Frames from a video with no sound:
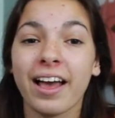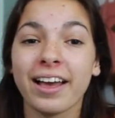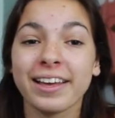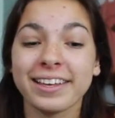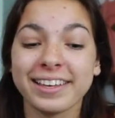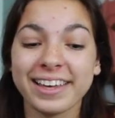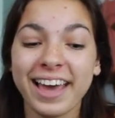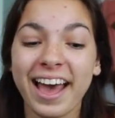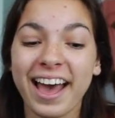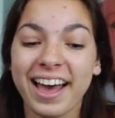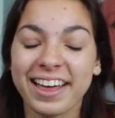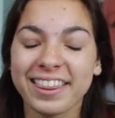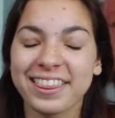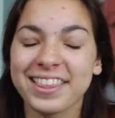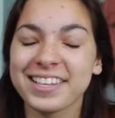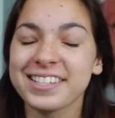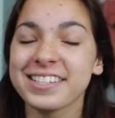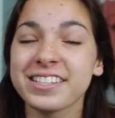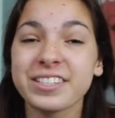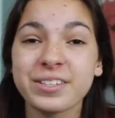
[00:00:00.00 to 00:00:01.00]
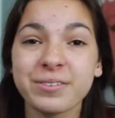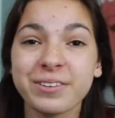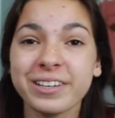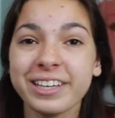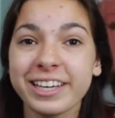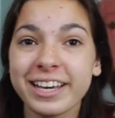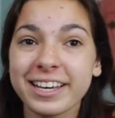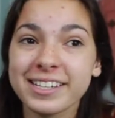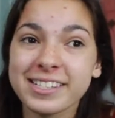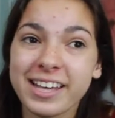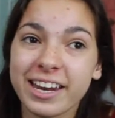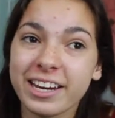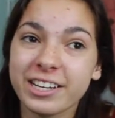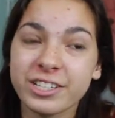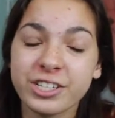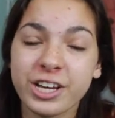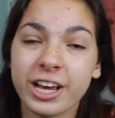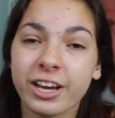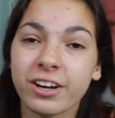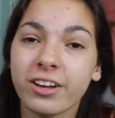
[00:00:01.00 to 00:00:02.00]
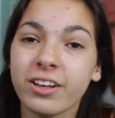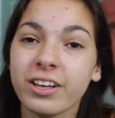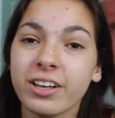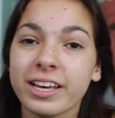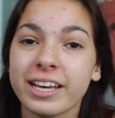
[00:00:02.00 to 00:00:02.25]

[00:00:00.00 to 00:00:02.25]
yeah, this is a really exciting channel,